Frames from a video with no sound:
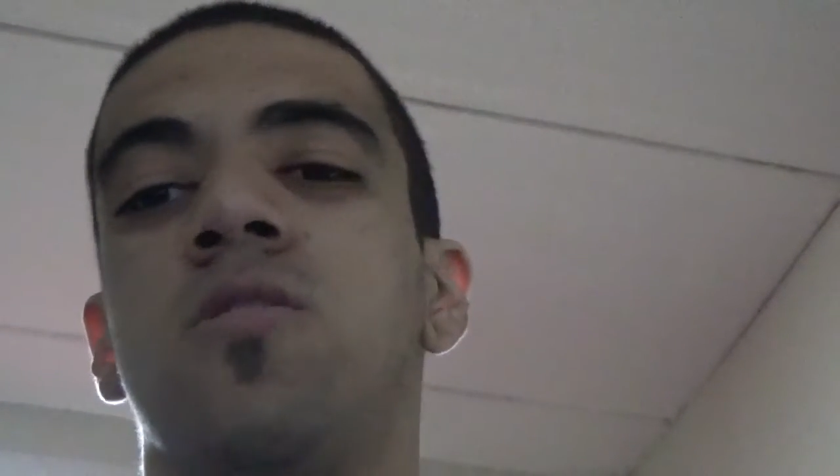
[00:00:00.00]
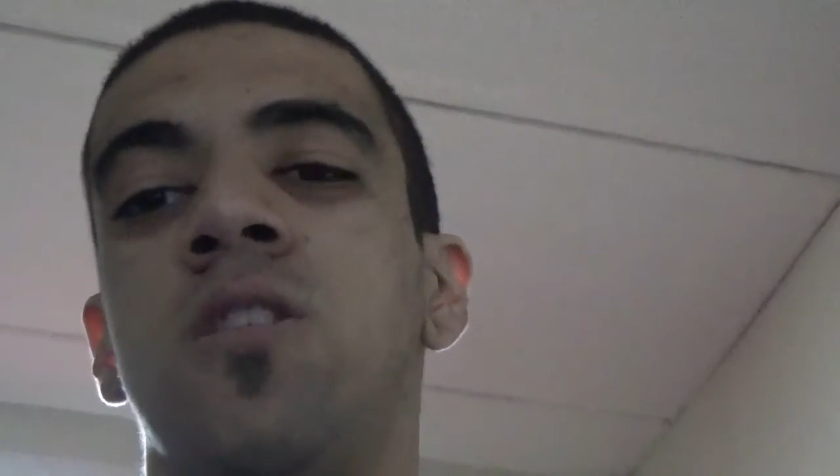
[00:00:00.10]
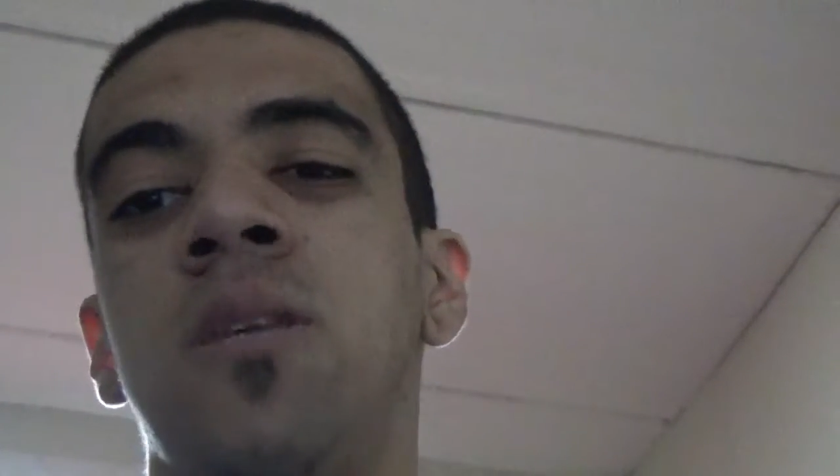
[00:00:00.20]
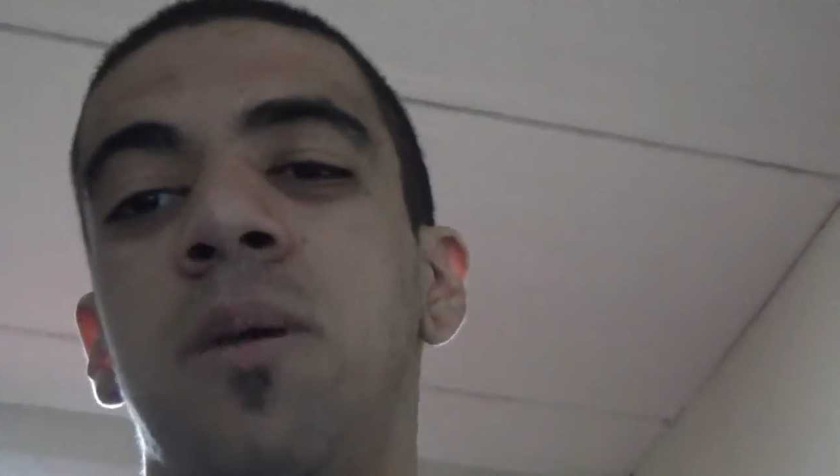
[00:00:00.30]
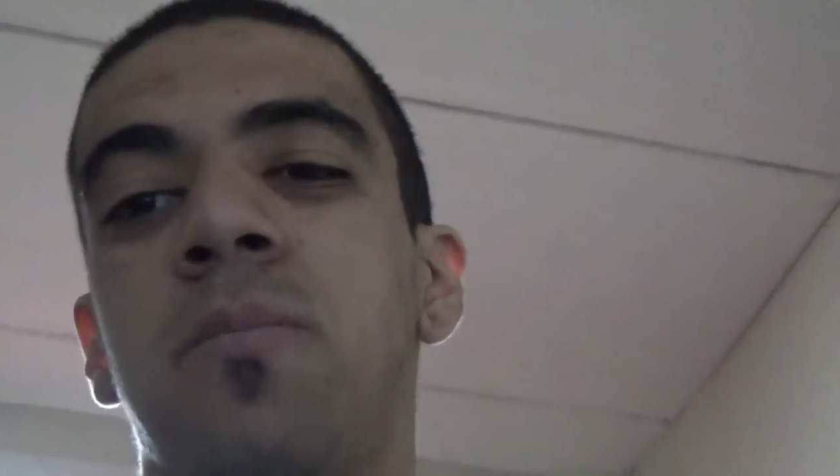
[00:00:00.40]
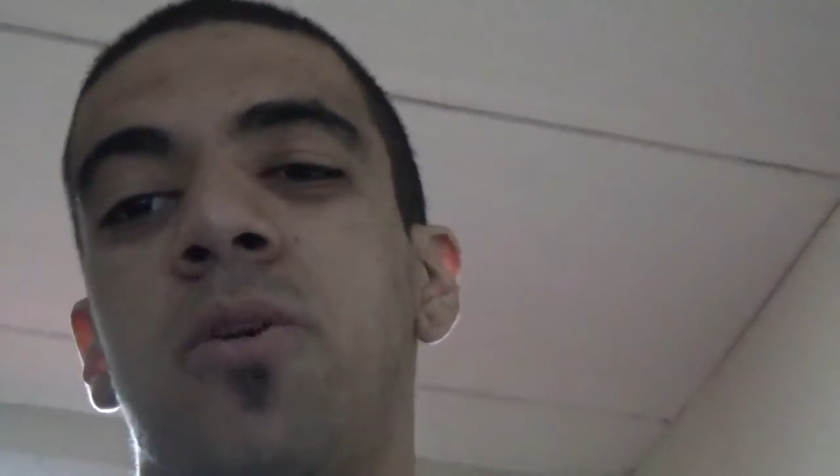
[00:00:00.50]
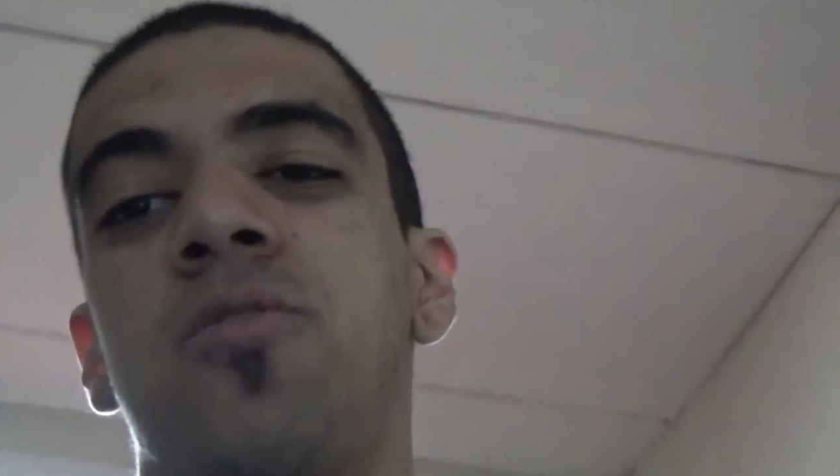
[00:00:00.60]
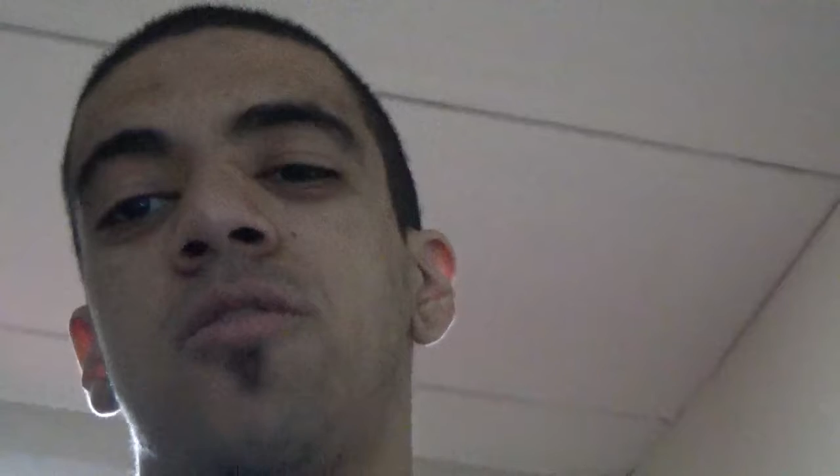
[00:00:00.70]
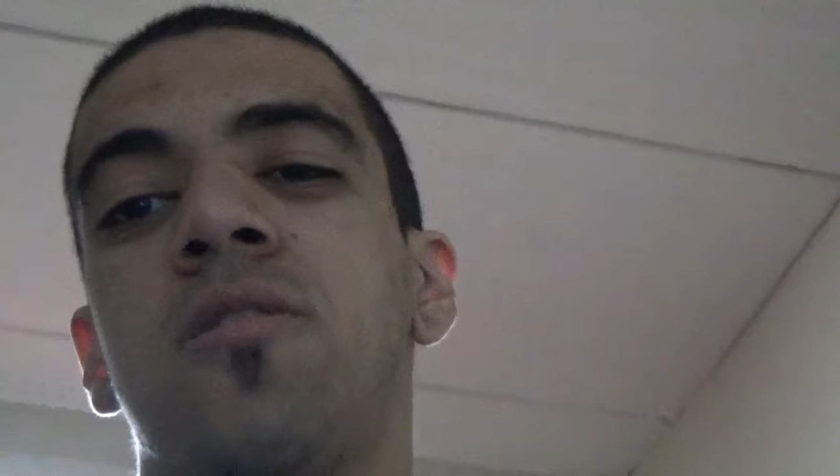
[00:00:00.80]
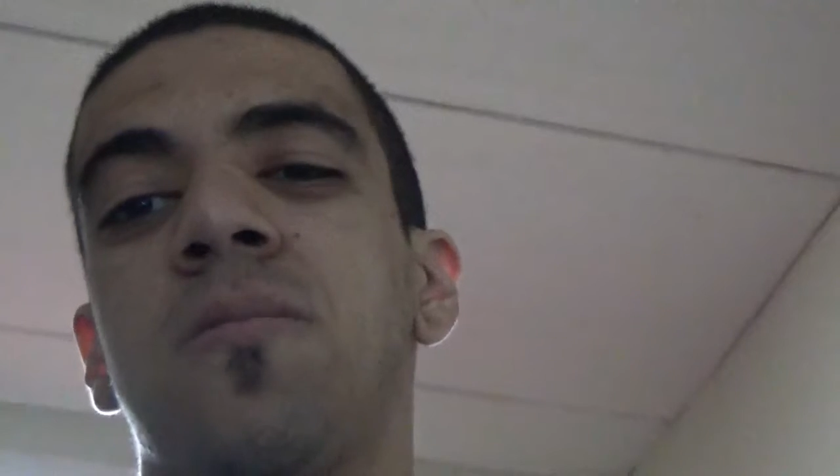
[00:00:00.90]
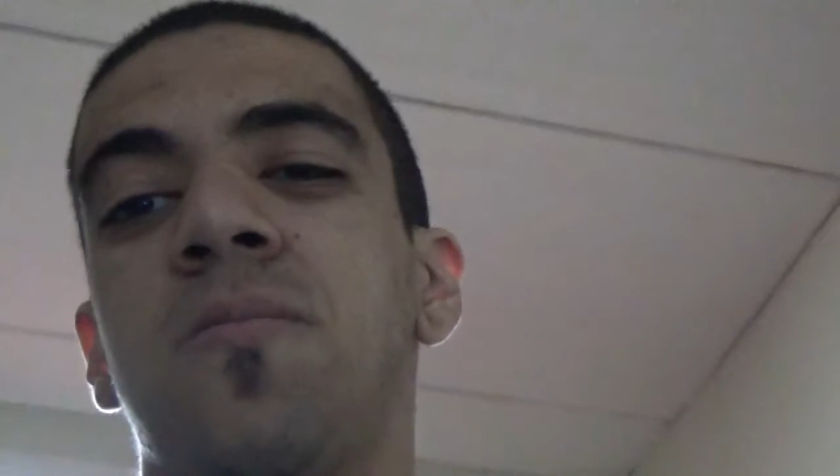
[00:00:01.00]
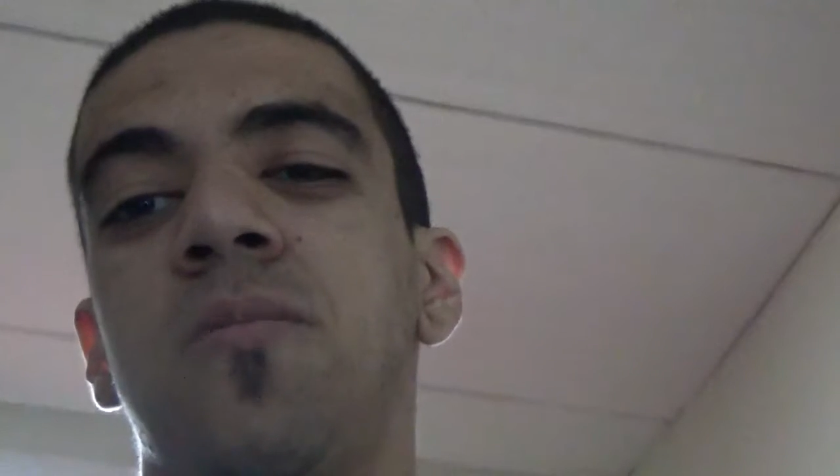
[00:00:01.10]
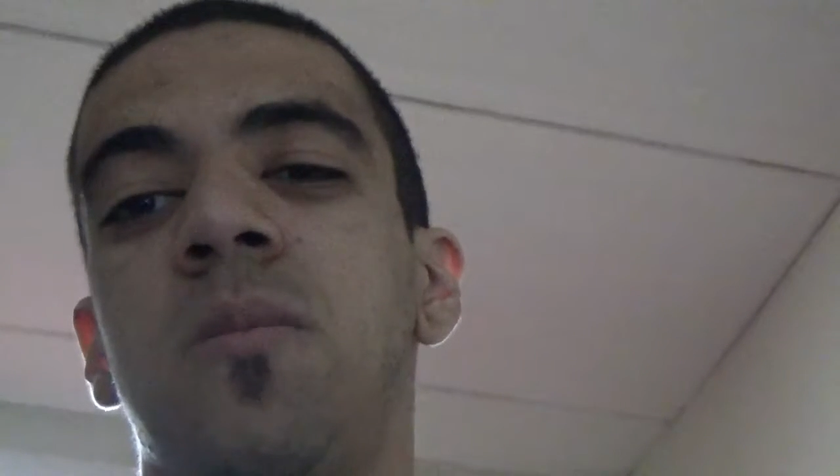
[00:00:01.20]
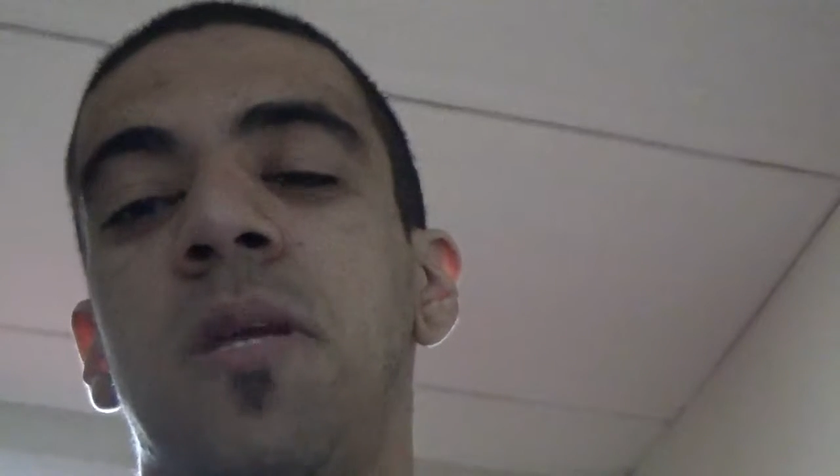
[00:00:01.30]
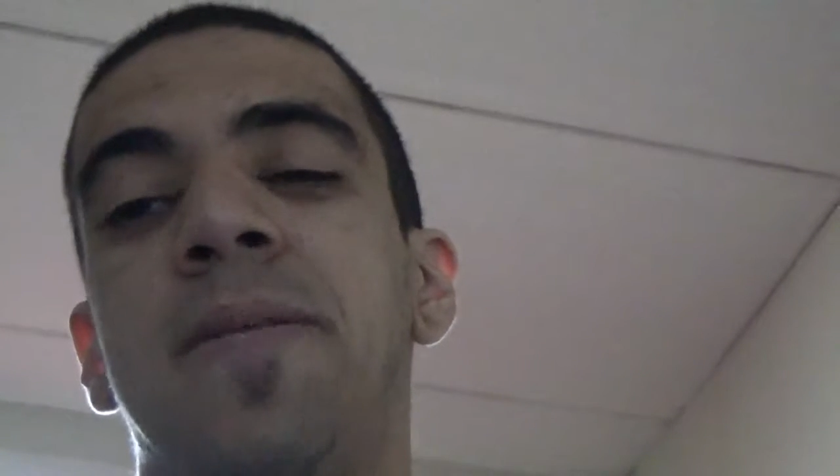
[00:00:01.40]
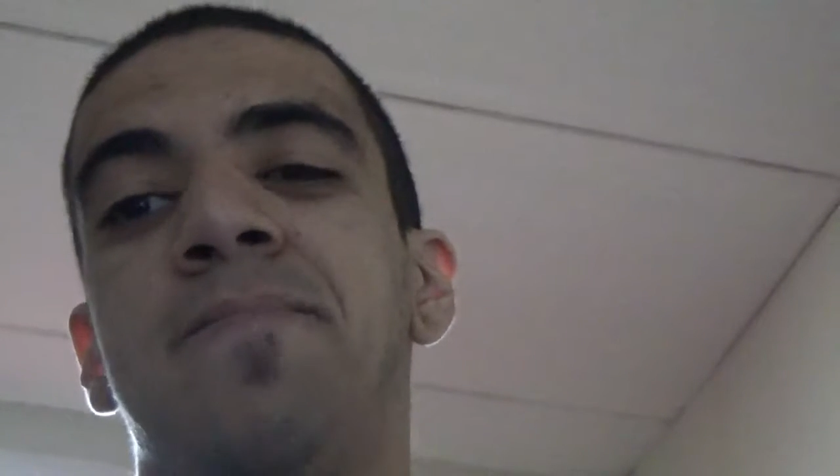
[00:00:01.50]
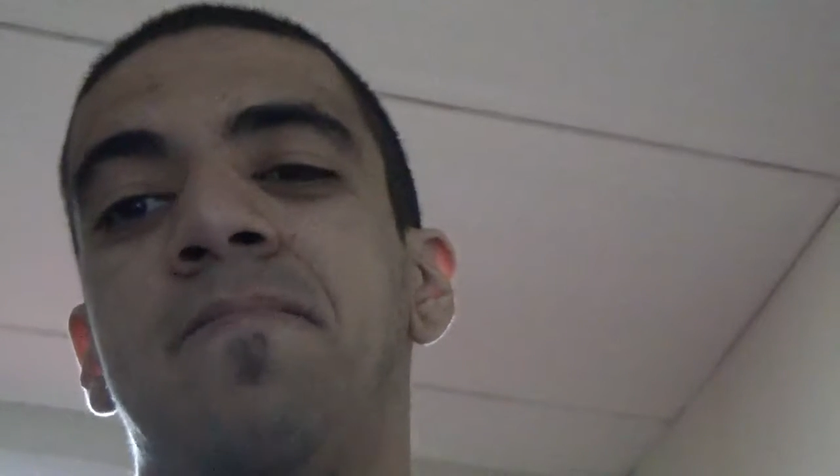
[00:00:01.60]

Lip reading: sleeping person would be